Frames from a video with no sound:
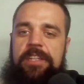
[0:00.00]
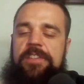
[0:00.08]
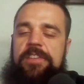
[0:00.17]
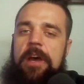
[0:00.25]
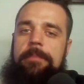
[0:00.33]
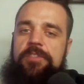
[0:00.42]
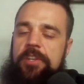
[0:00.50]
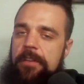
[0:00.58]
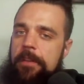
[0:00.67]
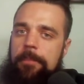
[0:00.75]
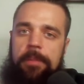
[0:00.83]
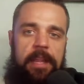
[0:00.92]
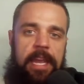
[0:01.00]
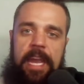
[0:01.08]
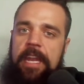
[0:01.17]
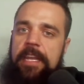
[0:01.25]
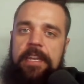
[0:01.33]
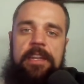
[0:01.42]
So I'm sure they'll
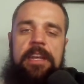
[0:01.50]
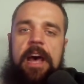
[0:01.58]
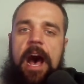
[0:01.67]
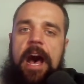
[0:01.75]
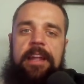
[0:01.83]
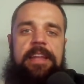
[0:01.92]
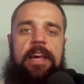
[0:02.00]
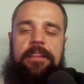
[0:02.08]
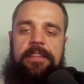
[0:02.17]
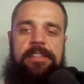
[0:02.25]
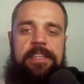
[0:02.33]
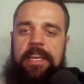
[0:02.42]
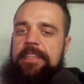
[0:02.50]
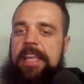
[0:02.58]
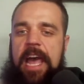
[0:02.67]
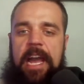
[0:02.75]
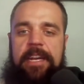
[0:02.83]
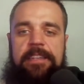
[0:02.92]
plan and tell us the
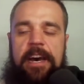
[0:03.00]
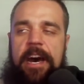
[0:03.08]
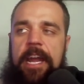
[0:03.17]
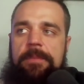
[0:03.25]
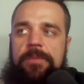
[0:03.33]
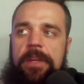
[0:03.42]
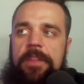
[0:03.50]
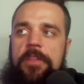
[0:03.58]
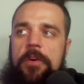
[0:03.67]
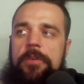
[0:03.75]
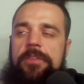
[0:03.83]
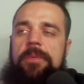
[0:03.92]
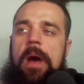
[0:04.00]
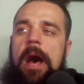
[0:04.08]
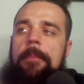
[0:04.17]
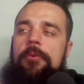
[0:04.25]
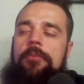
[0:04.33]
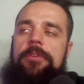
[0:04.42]
exact times when those
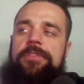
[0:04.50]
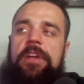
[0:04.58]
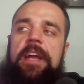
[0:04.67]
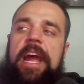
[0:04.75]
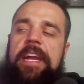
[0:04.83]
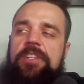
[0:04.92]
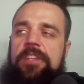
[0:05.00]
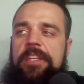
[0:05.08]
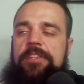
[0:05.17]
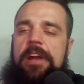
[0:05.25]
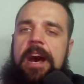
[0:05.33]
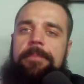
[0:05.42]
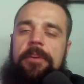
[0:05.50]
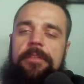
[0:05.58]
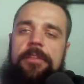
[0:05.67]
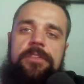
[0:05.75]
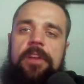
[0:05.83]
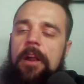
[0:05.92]
pools are actually dropped or
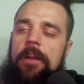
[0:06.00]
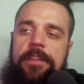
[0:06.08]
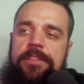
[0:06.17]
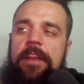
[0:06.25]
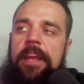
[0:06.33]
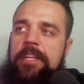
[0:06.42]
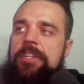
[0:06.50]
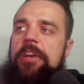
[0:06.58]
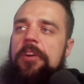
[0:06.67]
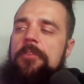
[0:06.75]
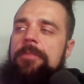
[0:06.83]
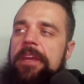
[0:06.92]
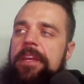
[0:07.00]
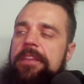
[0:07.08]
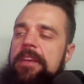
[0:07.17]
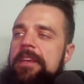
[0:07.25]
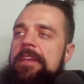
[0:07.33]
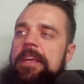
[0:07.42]
those gardens are actually opened.
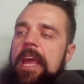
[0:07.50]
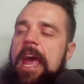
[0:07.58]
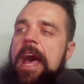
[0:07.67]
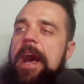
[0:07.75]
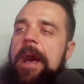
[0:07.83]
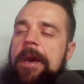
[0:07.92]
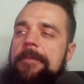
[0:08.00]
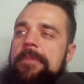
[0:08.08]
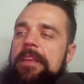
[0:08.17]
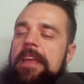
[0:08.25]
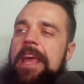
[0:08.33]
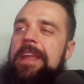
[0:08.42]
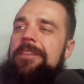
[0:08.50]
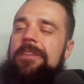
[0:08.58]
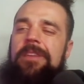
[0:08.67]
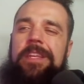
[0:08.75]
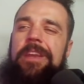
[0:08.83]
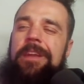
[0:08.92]
And
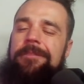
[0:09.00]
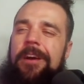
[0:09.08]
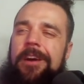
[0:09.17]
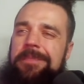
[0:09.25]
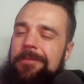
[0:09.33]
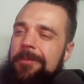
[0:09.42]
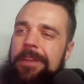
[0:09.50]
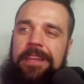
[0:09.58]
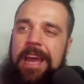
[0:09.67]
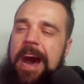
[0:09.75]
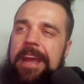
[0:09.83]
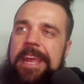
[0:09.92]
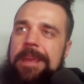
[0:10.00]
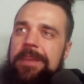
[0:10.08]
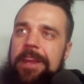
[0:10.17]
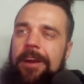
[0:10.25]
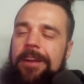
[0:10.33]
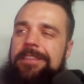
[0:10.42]
you can farm some really high
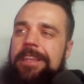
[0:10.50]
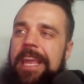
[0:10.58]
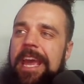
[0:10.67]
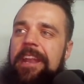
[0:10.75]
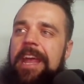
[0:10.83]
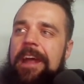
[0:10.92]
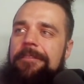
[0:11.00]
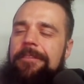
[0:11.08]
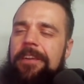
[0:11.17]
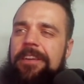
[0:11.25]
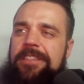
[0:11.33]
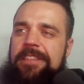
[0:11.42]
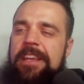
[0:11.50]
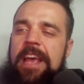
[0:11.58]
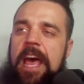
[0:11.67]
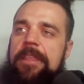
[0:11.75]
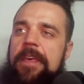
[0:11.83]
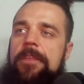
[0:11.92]
APRs again at first,
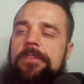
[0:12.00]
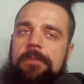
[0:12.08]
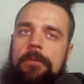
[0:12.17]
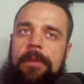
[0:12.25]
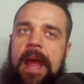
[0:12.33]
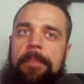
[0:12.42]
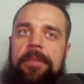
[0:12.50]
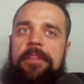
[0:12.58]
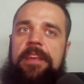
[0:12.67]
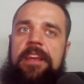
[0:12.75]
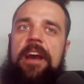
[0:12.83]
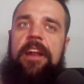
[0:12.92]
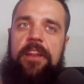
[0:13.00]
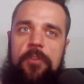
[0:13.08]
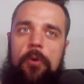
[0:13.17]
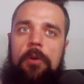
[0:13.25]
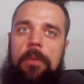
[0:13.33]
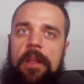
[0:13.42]
and then those will rapidly kind of
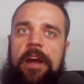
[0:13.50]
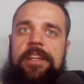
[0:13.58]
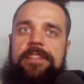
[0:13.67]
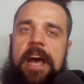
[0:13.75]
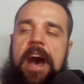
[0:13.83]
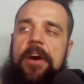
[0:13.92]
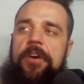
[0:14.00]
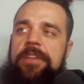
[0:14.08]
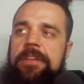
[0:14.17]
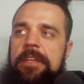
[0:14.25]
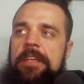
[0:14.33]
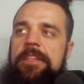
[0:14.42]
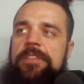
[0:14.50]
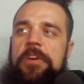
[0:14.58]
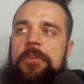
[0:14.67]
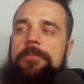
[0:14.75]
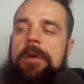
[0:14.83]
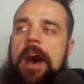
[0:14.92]
normalize out.
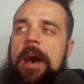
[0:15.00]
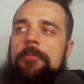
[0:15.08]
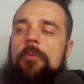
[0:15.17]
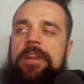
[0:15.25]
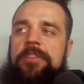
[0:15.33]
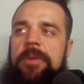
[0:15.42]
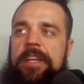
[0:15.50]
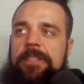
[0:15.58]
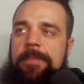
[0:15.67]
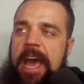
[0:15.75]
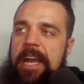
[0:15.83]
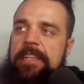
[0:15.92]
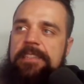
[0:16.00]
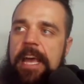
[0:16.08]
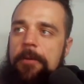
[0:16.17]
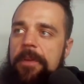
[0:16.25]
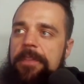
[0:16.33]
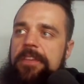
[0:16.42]
So what to expect is
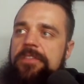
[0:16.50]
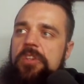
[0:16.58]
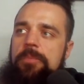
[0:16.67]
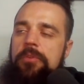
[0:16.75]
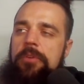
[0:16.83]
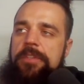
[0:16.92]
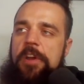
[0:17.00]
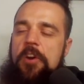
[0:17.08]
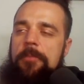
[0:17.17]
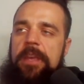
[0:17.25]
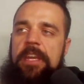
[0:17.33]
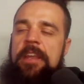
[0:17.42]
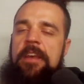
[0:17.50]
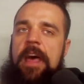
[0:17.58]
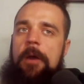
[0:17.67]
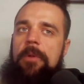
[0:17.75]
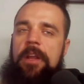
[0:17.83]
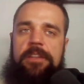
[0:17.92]
that when these new pools open,
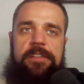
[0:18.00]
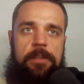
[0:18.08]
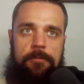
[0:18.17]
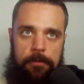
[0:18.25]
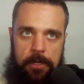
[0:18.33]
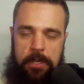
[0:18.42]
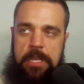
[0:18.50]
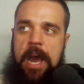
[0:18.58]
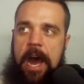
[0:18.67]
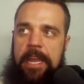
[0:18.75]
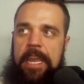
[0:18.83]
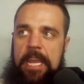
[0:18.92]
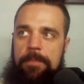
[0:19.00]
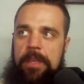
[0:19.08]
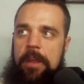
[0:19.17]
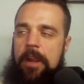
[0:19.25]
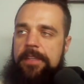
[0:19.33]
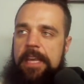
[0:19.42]
we're going to see really high
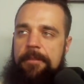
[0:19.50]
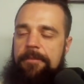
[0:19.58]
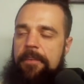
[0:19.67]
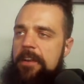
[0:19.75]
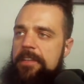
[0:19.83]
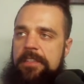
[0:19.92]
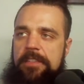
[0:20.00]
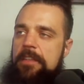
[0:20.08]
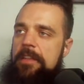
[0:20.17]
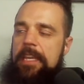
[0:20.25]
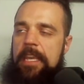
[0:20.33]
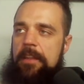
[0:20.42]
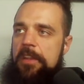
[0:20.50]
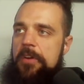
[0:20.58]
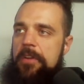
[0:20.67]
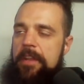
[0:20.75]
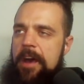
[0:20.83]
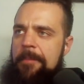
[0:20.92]
APRs at first until they get
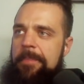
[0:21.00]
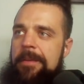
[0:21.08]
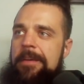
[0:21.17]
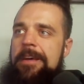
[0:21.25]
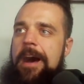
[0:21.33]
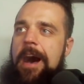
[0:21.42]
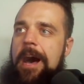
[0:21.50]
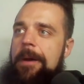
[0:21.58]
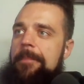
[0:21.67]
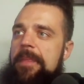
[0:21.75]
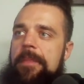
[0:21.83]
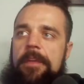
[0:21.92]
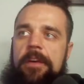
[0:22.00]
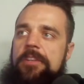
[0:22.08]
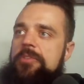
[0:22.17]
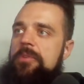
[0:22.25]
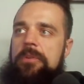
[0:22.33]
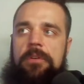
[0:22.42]
loaded up. The
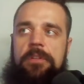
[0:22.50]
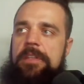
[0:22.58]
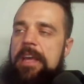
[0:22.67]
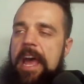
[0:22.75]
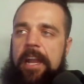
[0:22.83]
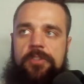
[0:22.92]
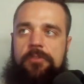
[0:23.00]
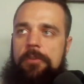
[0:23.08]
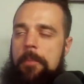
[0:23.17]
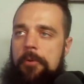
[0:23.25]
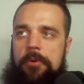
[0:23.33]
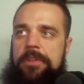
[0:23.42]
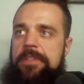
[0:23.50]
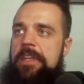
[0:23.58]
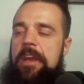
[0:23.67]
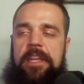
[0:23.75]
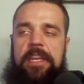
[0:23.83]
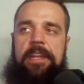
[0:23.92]
Jewel to X Jewel pool is
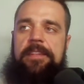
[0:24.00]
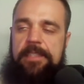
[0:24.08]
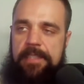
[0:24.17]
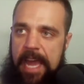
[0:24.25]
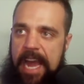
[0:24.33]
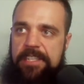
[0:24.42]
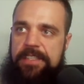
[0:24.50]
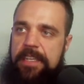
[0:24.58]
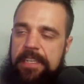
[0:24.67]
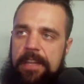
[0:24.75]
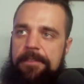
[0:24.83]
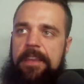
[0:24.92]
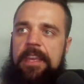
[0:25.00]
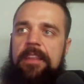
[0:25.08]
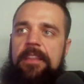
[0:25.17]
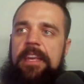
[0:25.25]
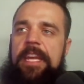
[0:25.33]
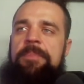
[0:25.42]
going to get slashed
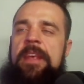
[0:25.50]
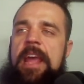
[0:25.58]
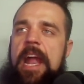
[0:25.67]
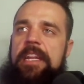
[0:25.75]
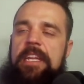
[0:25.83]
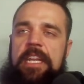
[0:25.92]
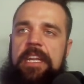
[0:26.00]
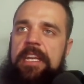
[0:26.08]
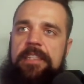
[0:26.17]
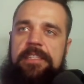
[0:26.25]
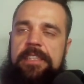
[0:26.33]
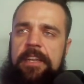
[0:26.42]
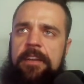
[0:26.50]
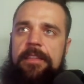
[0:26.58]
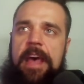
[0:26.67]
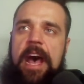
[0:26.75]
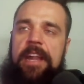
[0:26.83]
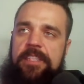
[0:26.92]
significantly, and you need to consider
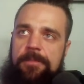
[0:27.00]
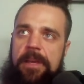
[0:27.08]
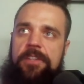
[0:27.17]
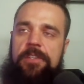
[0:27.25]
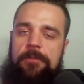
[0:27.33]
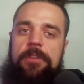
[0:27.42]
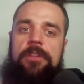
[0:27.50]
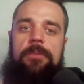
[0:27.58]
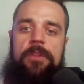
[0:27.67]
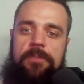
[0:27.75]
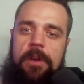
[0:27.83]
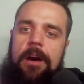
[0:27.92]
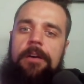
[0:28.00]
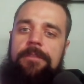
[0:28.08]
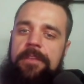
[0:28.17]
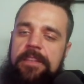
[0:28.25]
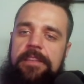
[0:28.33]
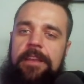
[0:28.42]
that, especially with the withdrawal
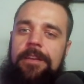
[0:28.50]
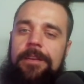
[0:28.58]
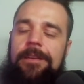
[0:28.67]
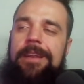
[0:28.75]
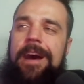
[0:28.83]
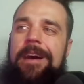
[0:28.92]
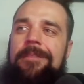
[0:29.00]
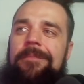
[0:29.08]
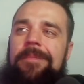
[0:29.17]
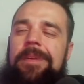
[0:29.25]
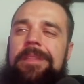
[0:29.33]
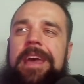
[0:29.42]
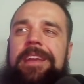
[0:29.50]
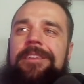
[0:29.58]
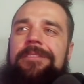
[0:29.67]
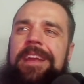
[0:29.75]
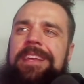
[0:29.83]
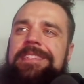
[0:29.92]
fees that you're
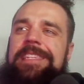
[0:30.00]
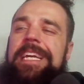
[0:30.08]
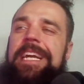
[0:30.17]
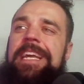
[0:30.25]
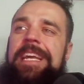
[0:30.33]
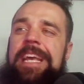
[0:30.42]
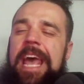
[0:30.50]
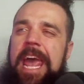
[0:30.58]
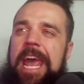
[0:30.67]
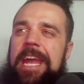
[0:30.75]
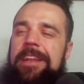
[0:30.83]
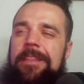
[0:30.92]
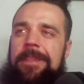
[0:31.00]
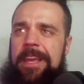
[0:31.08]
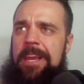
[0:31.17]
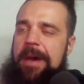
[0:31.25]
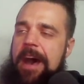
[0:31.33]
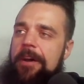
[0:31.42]
facing, and think
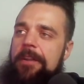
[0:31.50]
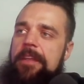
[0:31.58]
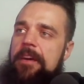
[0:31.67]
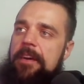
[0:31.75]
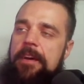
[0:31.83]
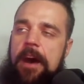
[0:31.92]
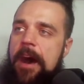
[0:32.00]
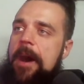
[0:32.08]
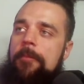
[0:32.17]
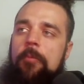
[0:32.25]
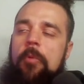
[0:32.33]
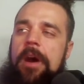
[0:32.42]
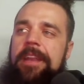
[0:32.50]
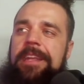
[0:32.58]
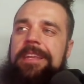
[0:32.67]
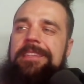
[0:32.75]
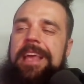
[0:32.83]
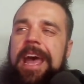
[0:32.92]
about the what
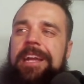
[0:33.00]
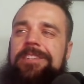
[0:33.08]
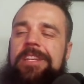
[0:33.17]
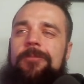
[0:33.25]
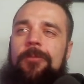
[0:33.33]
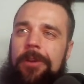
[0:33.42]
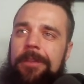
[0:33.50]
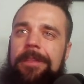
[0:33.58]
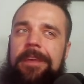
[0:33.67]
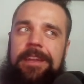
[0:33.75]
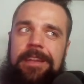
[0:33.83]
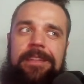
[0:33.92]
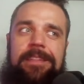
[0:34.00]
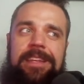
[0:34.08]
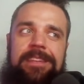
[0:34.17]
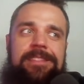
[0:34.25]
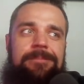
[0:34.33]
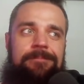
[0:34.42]
is actually worth it in these.